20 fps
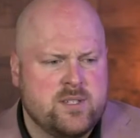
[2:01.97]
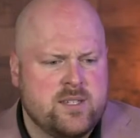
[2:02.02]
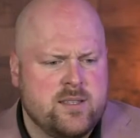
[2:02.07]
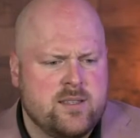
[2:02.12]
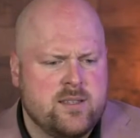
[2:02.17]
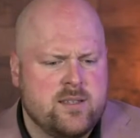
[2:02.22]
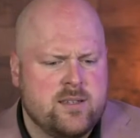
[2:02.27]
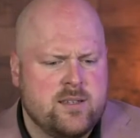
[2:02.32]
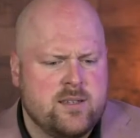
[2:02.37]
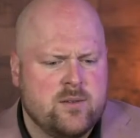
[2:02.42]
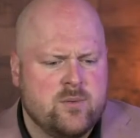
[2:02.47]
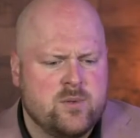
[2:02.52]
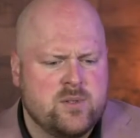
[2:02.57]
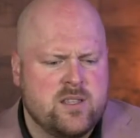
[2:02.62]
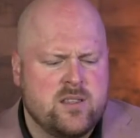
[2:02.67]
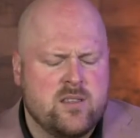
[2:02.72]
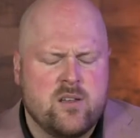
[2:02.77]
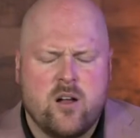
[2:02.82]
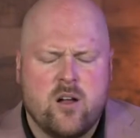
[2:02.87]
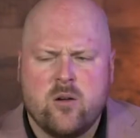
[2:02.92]
in was
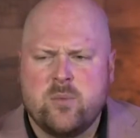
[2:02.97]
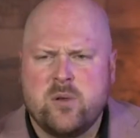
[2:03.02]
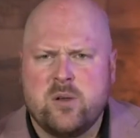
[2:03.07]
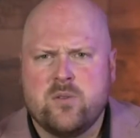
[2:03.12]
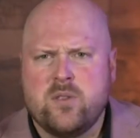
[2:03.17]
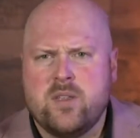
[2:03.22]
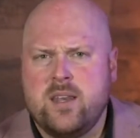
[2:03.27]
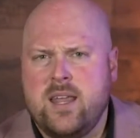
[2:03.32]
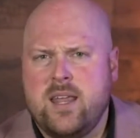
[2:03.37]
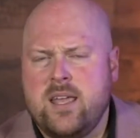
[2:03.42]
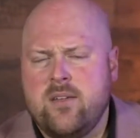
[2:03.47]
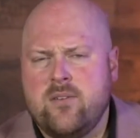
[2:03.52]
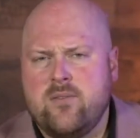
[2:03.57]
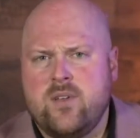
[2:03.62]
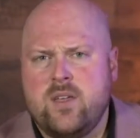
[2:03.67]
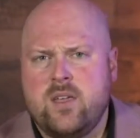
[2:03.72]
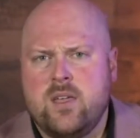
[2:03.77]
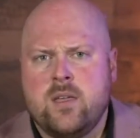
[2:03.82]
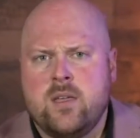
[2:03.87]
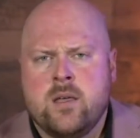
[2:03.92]
it the Army or the
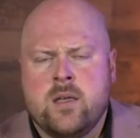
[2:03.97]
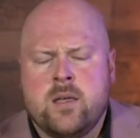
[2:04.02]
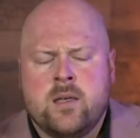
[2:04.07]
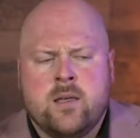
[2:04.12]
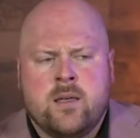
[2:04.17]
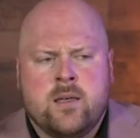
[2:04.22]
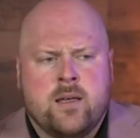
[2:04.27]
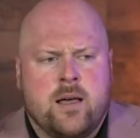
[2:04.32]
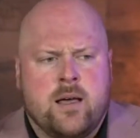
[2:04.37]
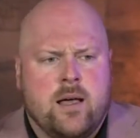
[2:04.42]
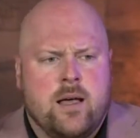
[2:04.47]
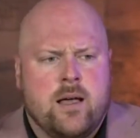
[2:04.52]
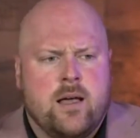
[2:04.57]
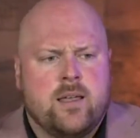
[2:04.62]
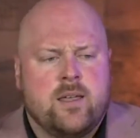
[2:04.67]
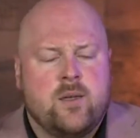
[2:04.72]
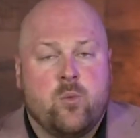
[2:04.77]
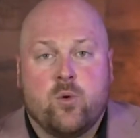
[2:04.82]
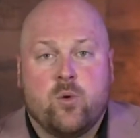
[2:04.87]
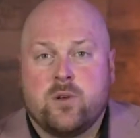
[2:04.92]
Navy?
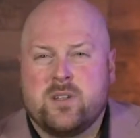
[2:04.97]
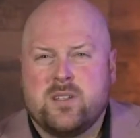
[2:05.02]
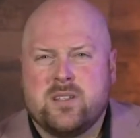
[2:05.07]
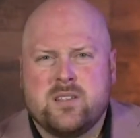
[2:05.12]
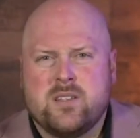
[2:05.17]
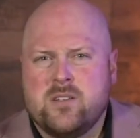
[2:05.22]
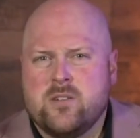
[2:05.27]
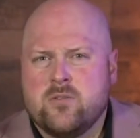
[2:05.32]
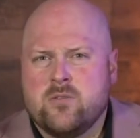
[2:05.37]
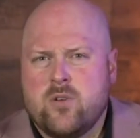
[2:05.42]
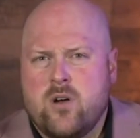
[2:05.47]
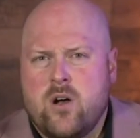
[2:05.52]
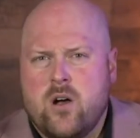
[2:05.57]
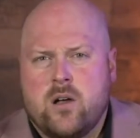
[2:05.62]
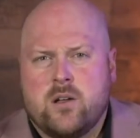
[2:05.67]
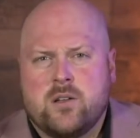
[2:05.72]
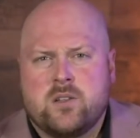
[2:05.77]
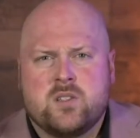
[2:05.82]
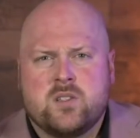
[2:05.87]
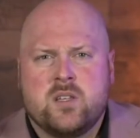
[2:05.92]
He worked at
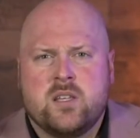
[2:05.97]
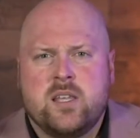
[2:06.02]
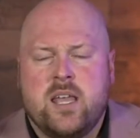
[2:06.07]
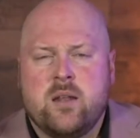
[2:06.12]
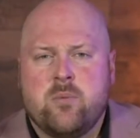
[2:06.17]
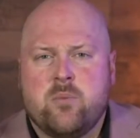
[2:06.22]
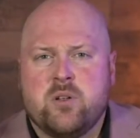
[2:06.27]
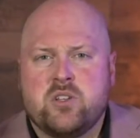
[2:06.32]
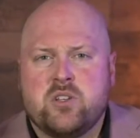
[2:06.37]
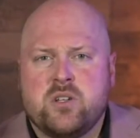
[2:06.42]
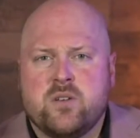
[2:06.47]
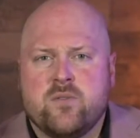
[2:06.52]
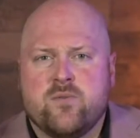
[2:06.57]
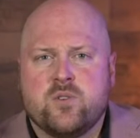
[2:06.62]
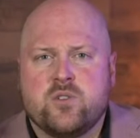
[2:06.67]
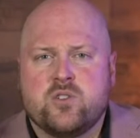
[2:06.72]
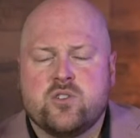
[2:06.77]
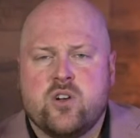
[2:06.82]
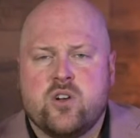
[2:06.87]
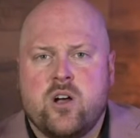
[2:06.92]
Xerox. He had a bunch of
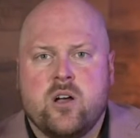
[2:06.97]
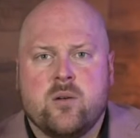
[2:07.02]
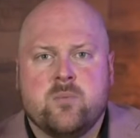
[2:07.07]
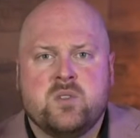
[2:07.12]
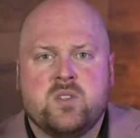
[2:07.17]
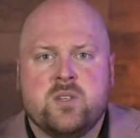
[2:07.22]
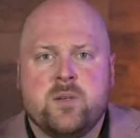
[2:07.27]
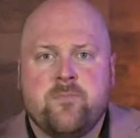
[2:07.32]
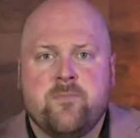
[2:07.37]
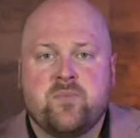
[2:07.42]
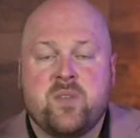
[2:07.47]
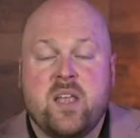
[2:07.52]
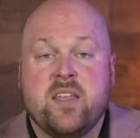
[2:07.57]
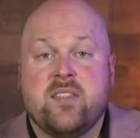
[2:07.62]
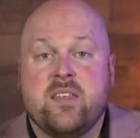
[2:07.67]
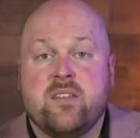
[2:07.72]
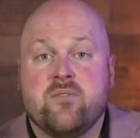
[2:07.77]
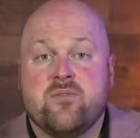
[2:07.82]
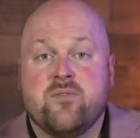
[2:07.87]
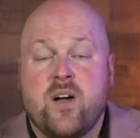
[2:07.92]
different jobs. And
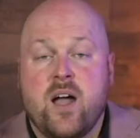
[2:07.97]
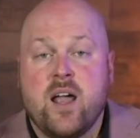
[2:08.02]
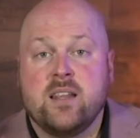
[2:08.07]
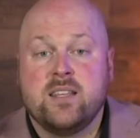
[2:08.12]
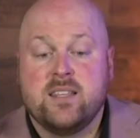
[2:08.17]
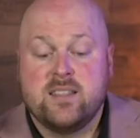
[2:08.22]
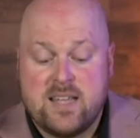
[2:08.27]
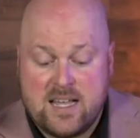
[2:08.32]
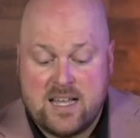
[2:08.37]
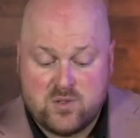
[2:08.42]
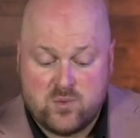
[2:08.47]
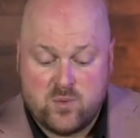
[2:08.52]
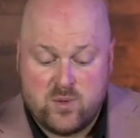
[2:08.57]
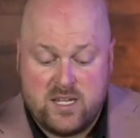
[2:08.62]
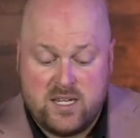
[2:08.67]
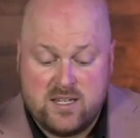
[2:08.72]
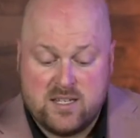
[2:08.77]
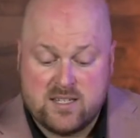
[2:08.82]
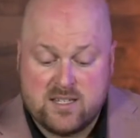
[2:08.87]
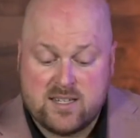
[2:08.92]
then finally, that's when
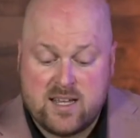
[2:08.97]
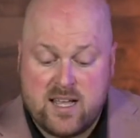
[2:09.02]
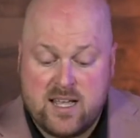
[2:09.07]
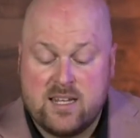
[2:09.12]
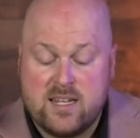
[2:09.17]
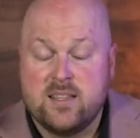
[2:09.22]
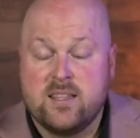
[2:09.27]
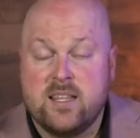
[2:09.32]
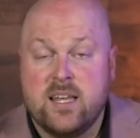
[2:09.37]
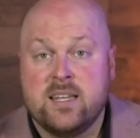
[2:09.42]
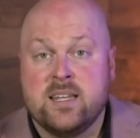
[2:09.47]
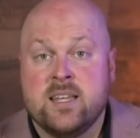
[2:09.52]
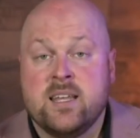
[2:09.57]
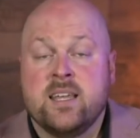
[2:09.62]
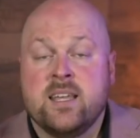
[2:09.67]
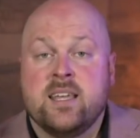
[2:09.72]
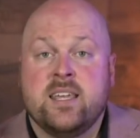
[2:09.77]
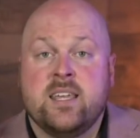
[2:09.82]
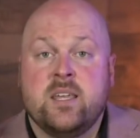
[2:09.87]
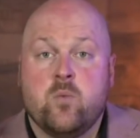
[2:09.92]
he decided that
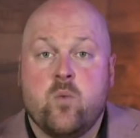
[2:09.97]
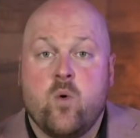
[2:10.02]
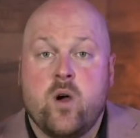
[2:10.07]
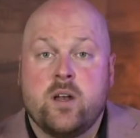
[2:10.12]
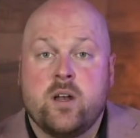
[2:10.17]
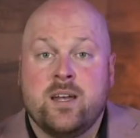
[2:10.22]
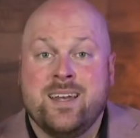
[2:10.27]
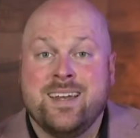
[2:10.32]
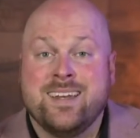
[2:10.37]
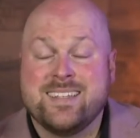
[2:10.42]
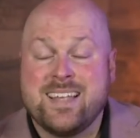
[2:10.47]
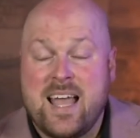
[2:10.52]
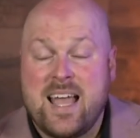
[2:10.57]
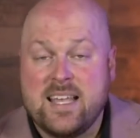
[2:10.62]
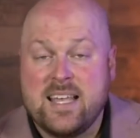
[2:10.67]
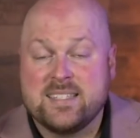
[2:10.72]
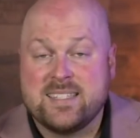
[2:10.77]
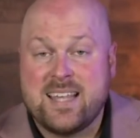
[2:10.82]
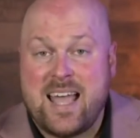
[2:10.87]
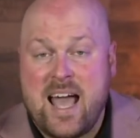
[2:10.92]
he wanted
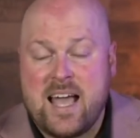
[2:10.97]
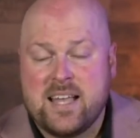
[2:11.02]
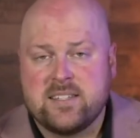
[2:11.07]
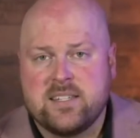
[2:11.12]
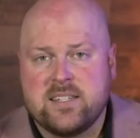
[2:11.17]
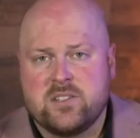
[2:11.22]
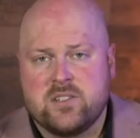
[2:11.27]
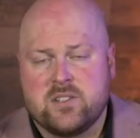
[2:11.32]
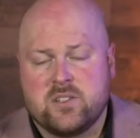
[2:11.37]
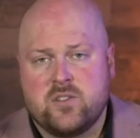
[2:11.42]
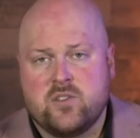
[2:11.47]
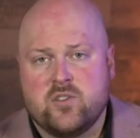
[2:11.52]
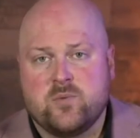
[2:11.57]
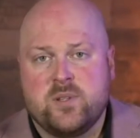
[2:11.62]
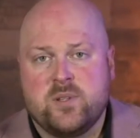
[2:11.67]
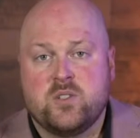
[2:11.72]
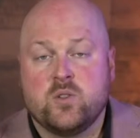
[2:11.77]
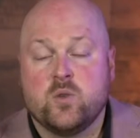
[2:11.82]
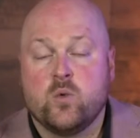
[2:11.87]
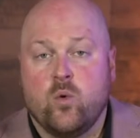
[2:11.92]
his assets,
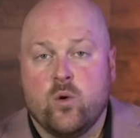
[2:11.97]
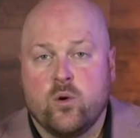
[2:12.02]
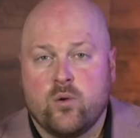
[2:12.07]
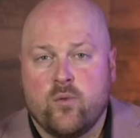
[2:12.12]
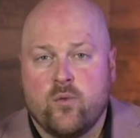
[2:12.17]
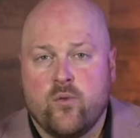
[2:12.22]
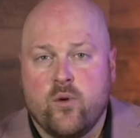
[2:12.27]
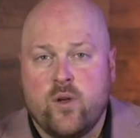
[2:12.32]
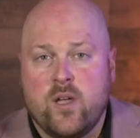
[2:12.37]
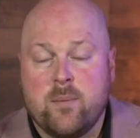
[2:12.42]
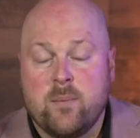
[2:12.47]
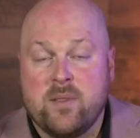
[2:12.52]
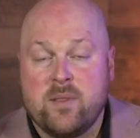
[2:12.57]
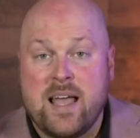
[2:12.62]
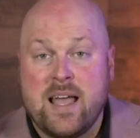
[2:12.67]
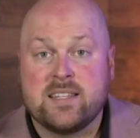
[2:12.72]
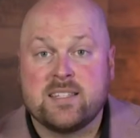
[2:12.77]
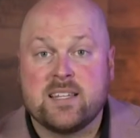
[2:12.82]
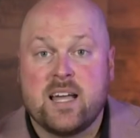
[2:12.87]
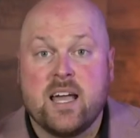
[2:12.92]
to work for him. And
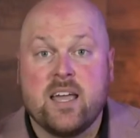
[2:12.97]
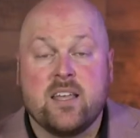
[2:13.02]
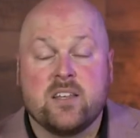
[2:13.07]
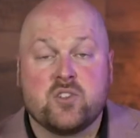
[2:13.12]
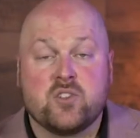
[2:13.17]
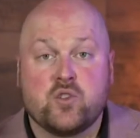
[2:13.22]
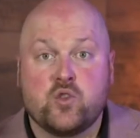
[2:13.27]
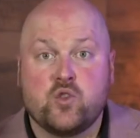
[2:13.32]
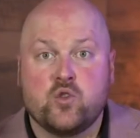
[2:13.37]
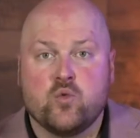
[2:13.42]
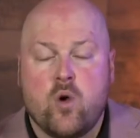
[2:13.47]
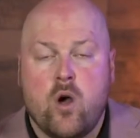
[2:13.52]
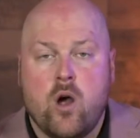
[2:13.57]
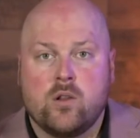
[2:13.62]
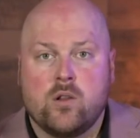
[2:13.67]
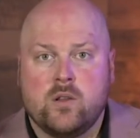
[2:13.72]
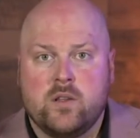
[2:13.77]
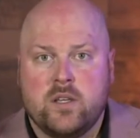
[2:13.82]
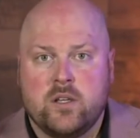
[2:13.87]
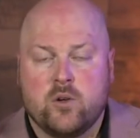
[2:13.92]
I
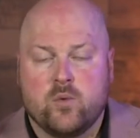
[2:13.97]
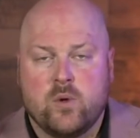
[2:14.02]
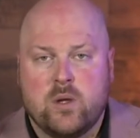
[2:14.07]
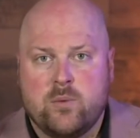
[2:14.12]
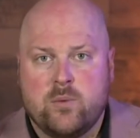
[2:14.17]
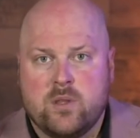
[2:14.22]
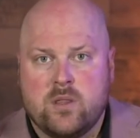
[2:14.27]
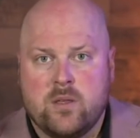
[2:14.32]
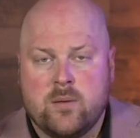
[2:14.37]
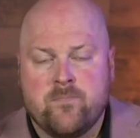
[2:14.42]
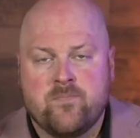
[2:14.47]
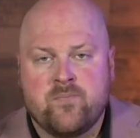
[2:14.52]
strongly agree with him.